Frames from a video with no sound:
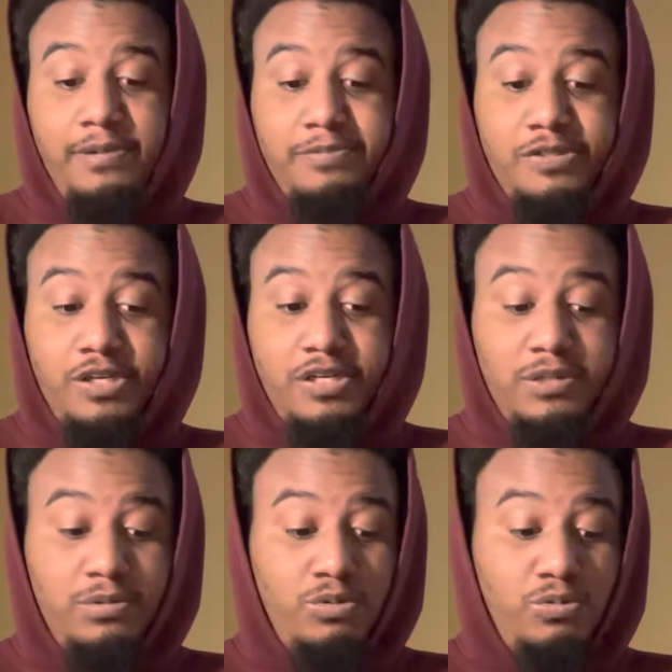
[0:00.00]

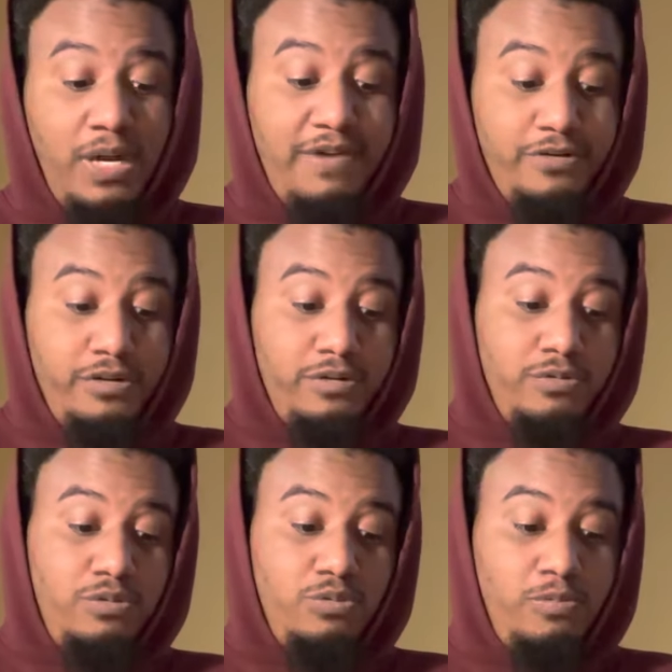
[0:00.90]
To whoever,
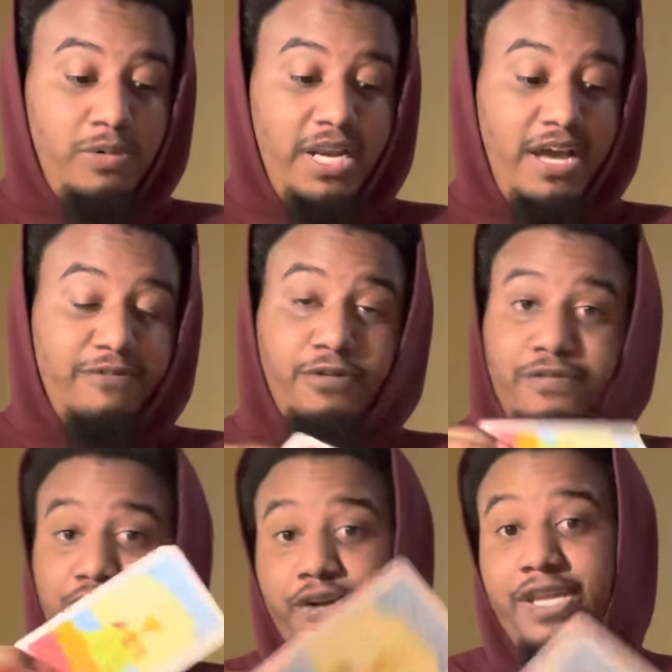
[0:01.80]
whatever
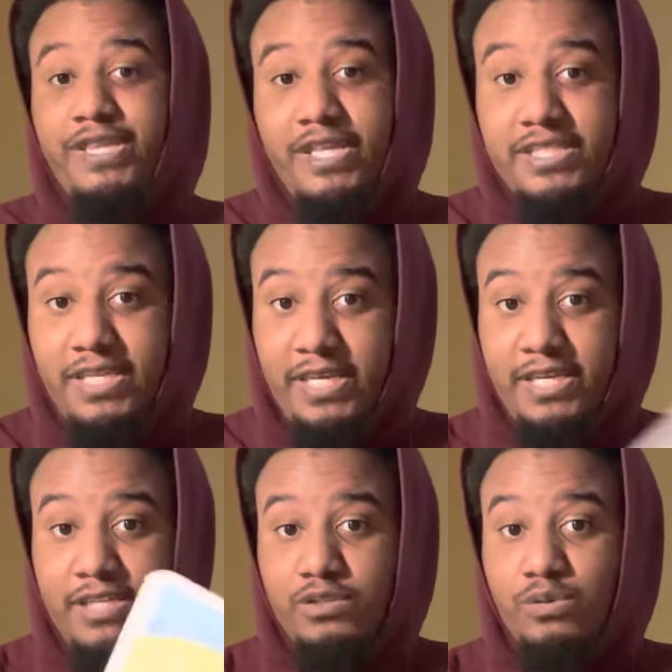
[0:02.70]
friend this
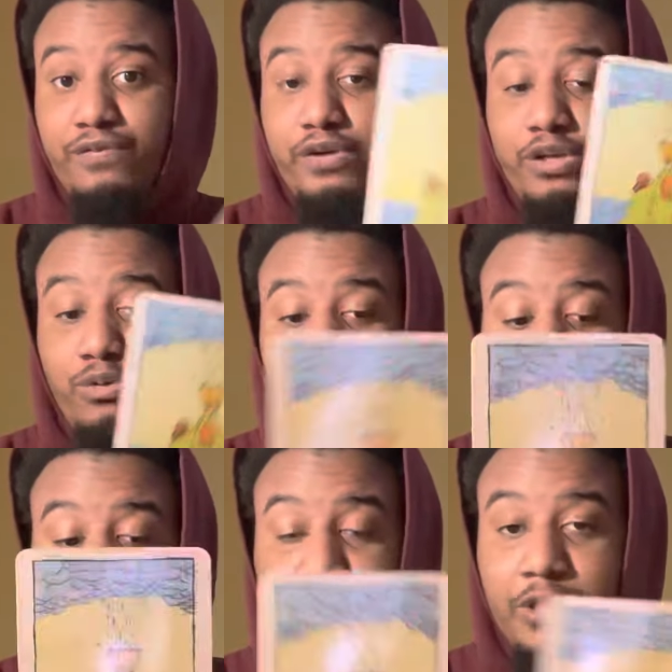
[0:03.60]
is, or friend
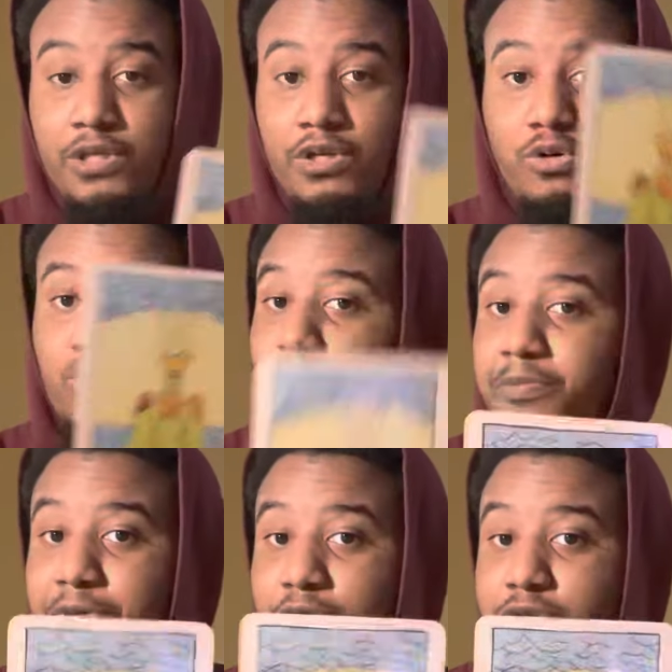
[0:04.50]
group, or a
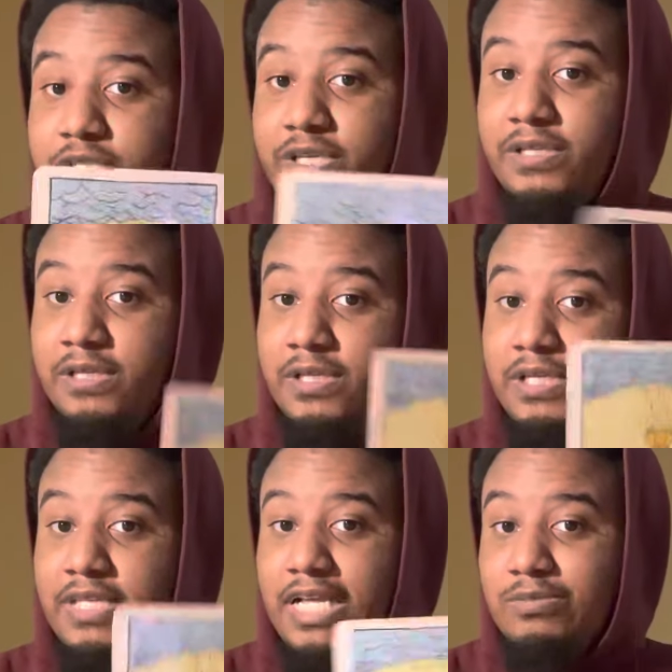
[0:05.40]
person
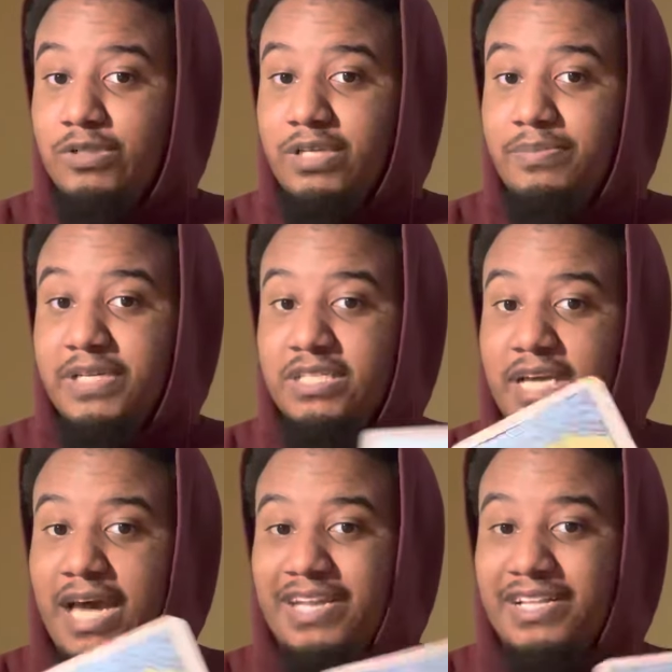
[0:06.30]
that's really been
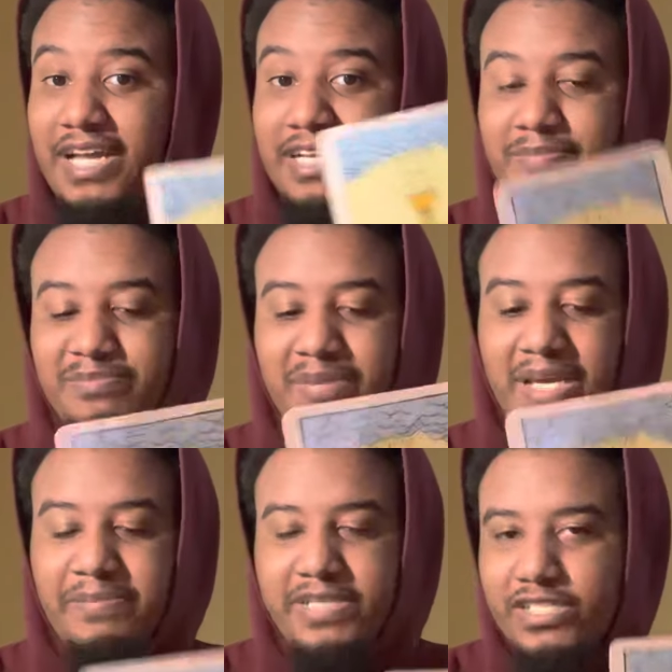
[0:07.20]
kind of like
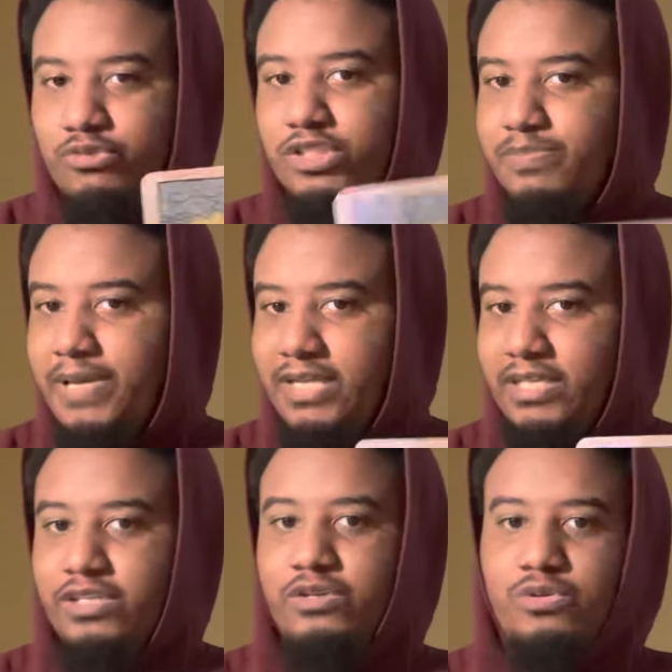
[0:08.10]
maybe
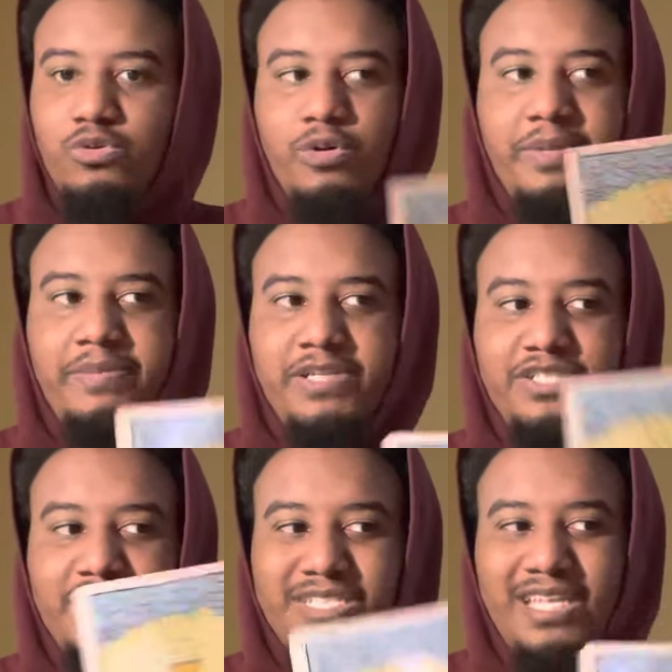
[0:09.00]
disrespecting you, or maybe
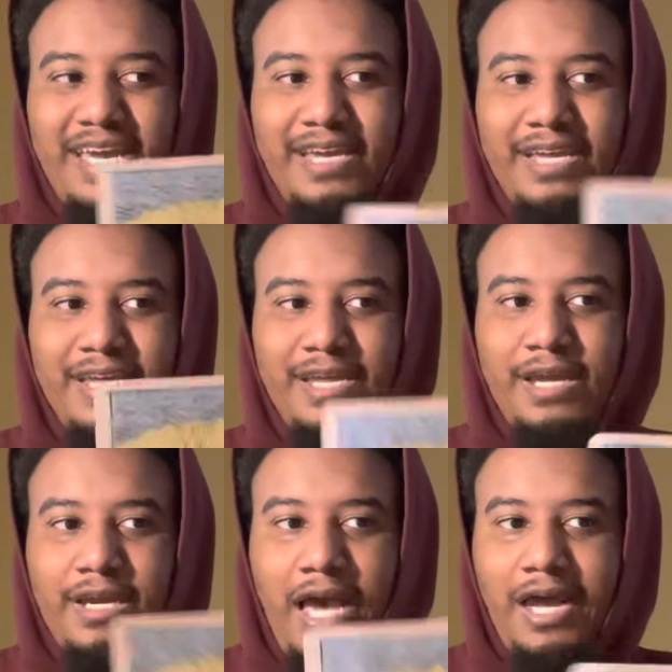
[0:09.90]
just like
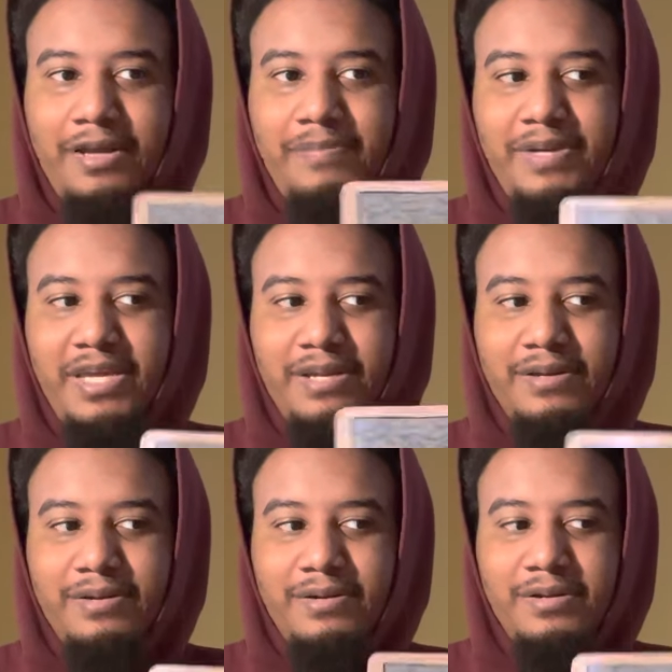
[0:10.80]
kind of been